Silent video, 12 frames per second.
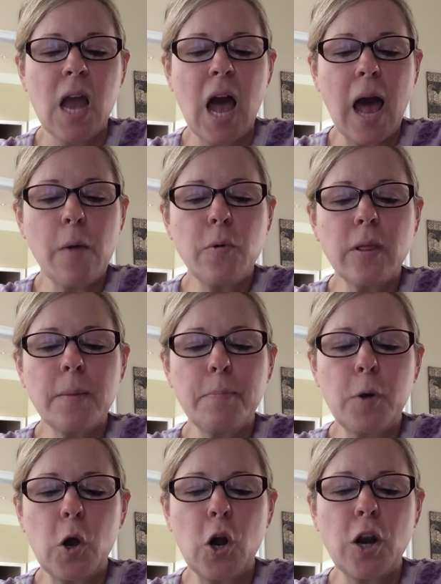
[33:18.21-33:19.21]
I will
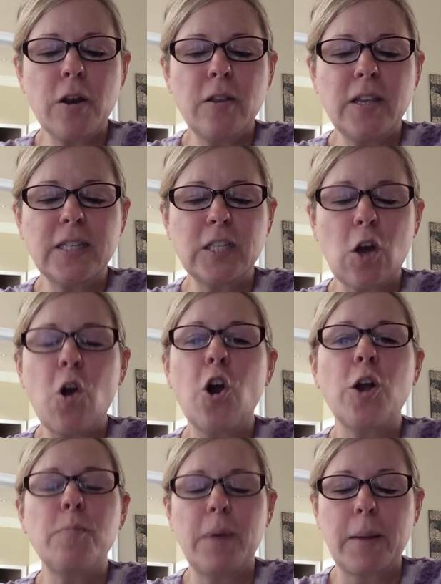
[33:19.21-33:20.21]
impart this
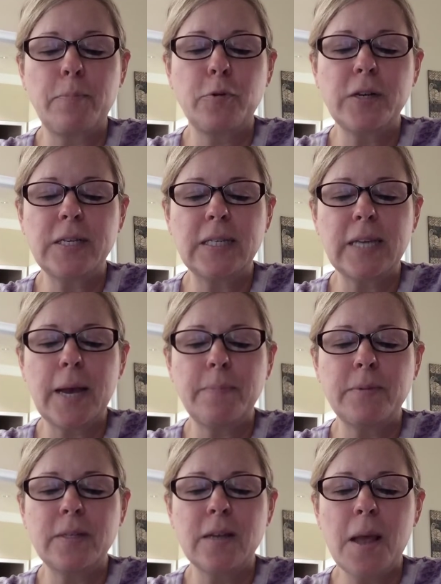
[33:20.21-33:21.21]
art by
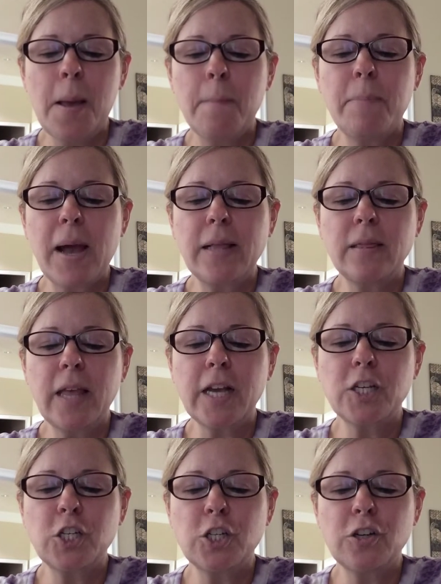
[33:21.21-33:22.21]
precept, by
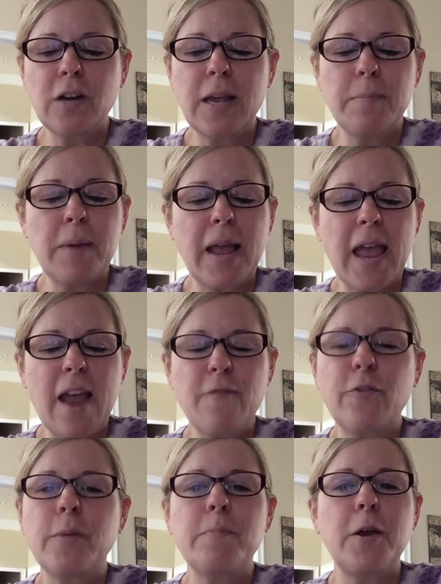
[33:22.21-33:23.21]
lecture, and by
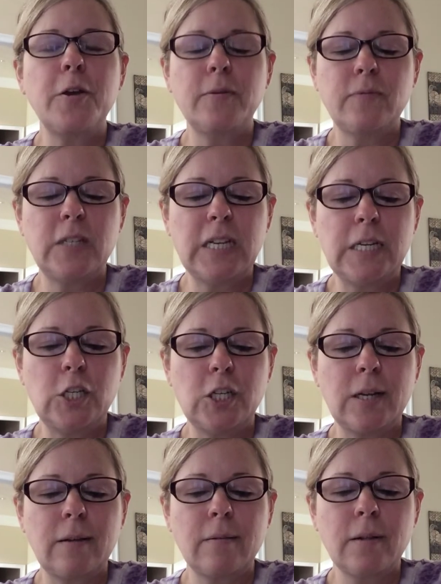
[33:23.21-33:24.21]
every mode of
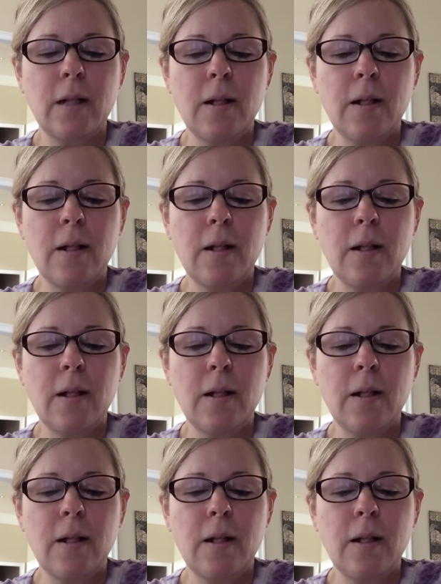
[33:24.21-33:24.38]
teaching